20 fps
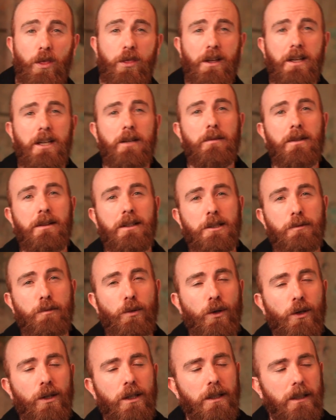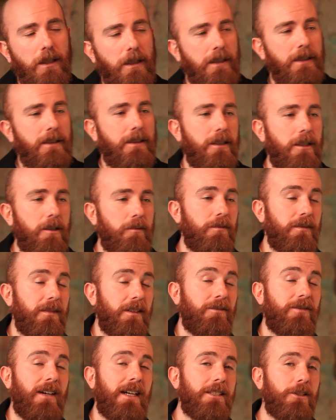theme in this book. In
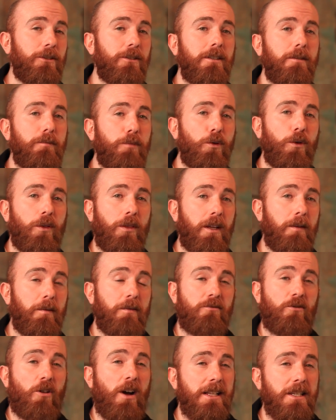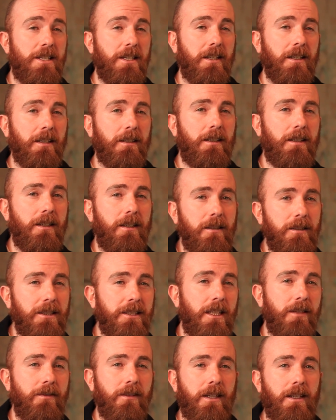fact, it was an important theme in writing it.
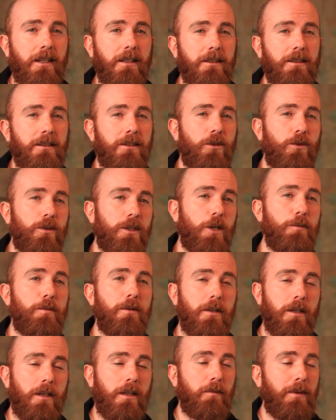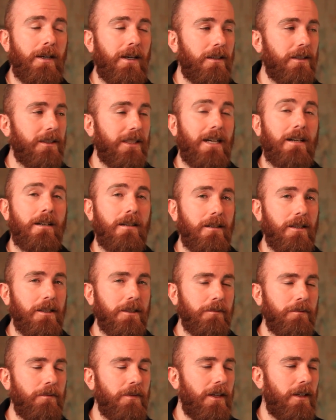Stephen King has talked openly about his
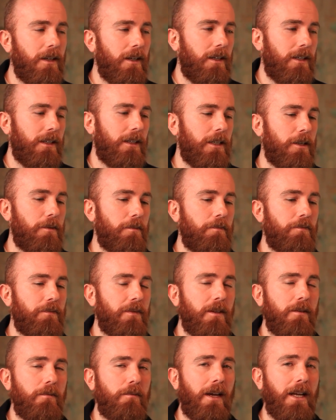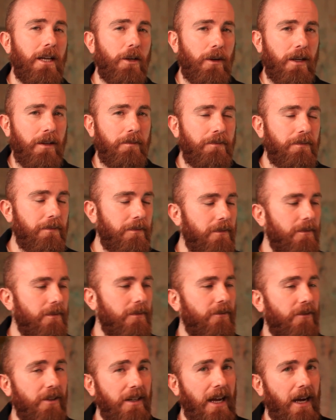alcoholism. But anyway,
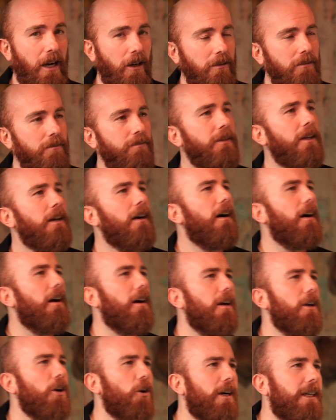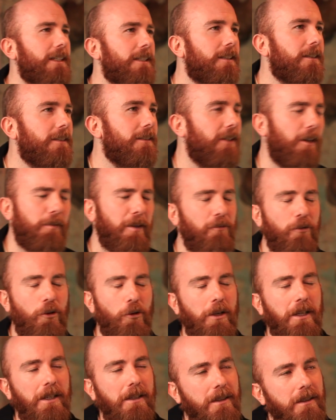for now,
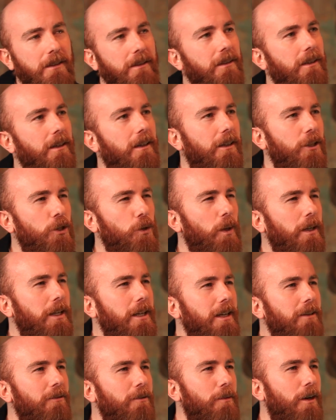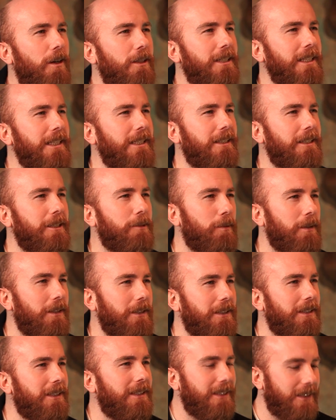Rory, 20 even martinis,
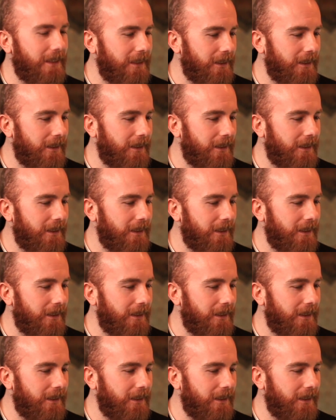please.